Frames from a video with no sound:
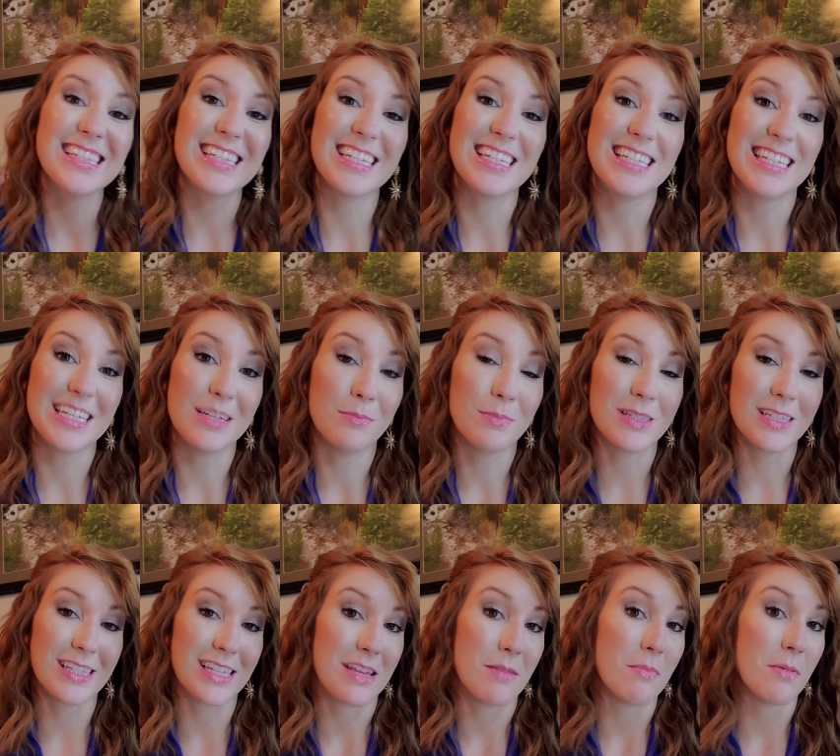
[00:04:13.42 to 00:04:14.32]
the Deep
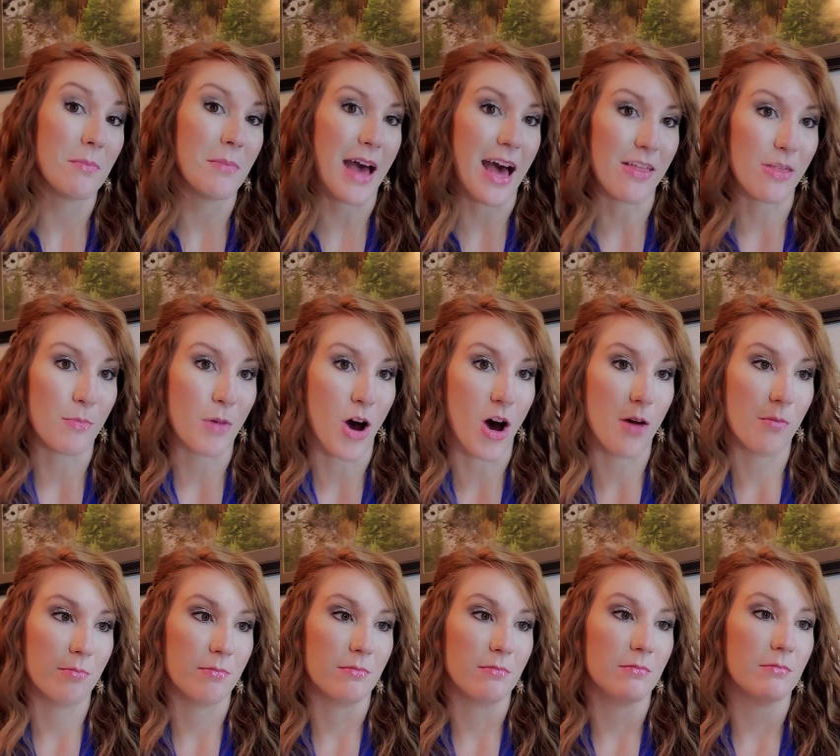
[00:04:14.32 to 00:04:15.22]
Sleep Bath Bomb.
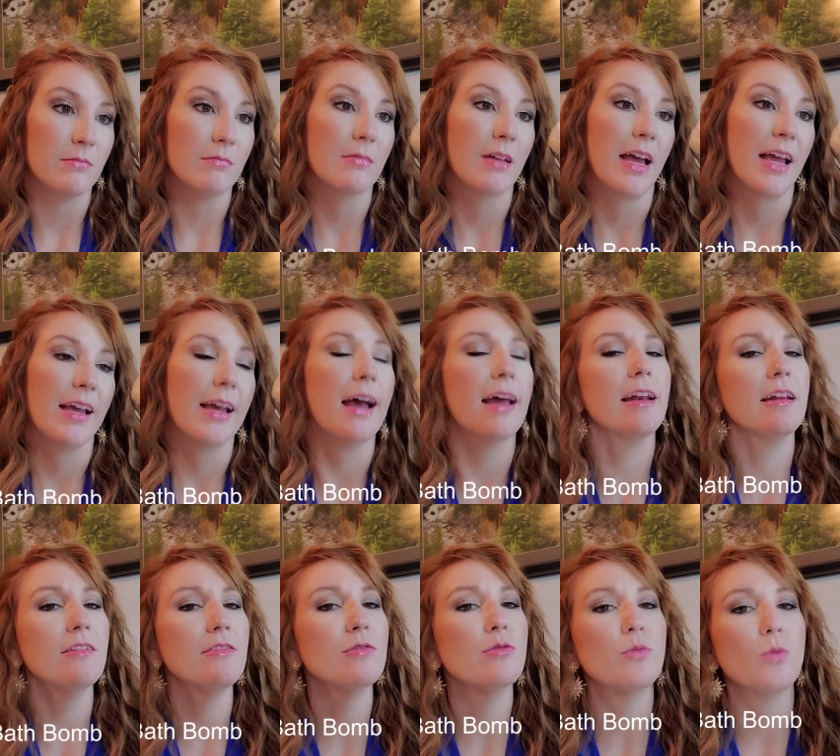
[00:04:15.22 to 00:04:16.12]
I kind
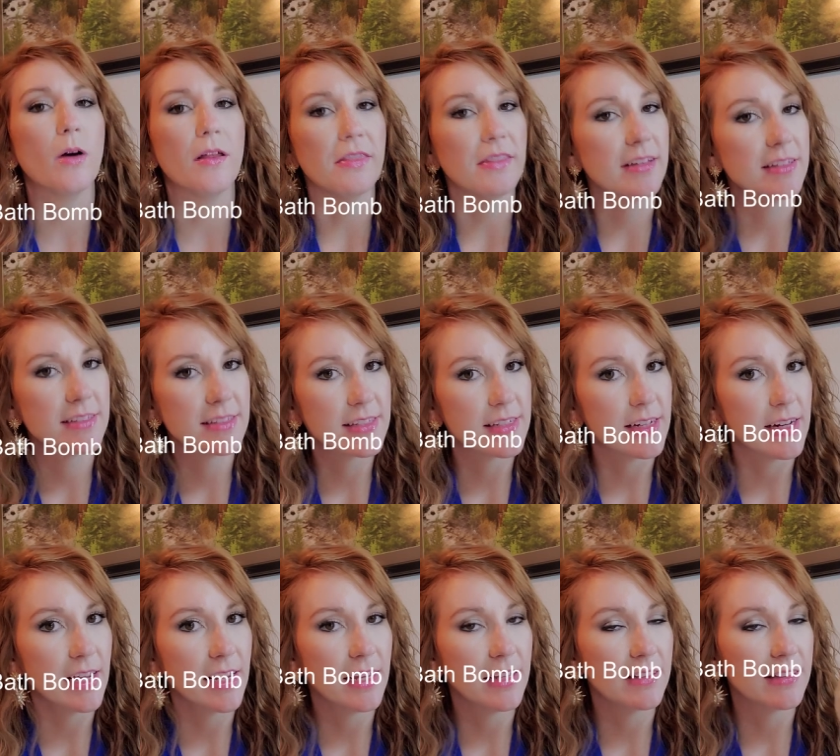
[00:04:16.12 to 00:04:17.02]
of want this
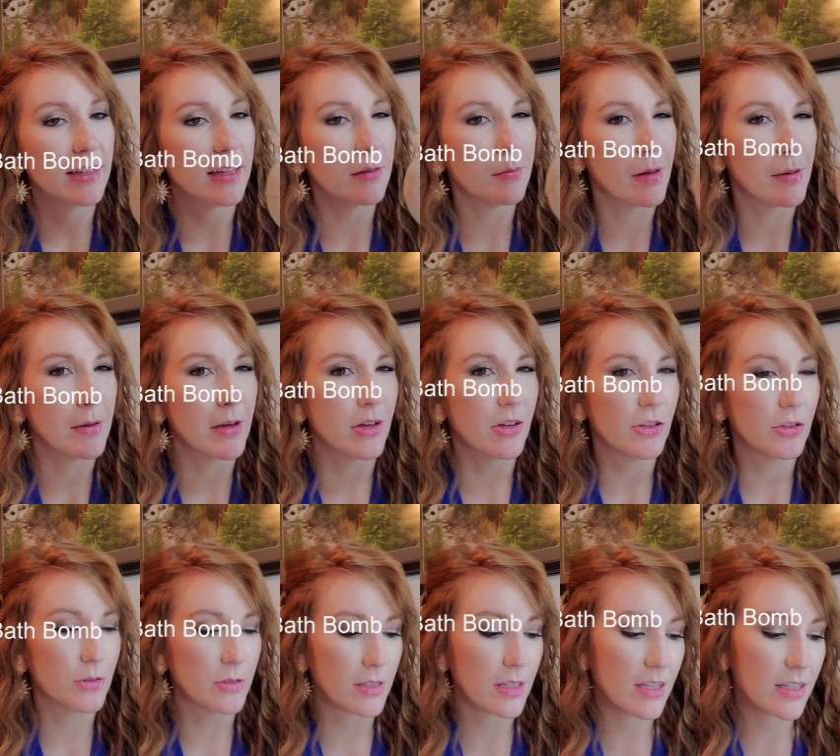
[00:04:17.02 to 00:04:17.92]
tonight. Like maybe I'll
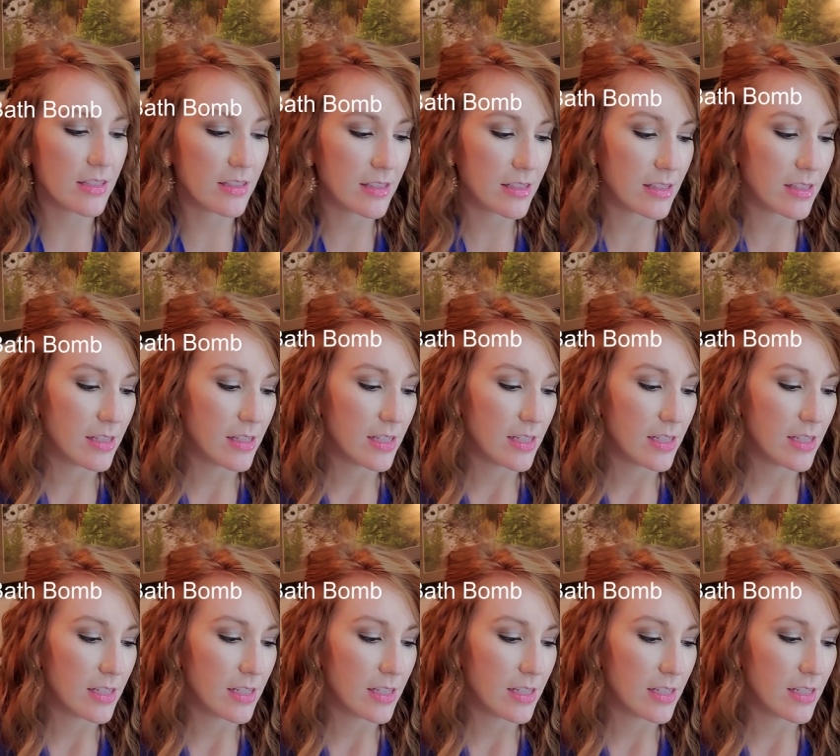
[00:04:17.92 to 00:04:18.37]
use this.